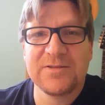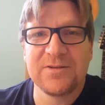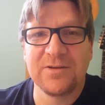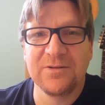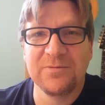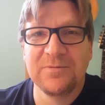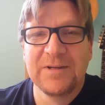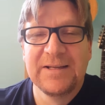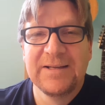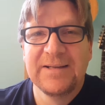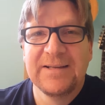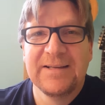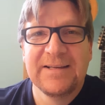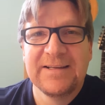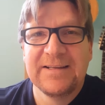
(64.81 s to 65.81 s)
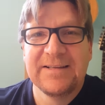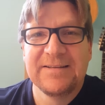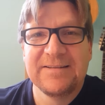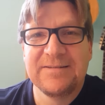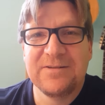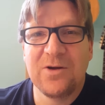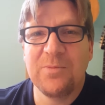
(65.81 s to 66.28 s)
So
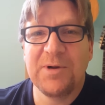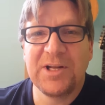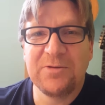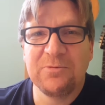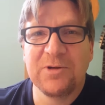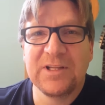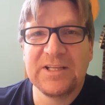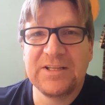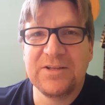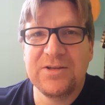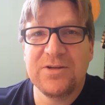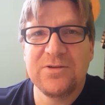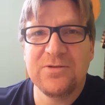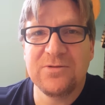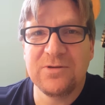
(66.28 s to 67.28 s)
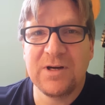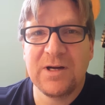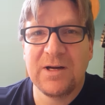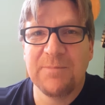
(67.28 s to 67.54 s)
nobody really knew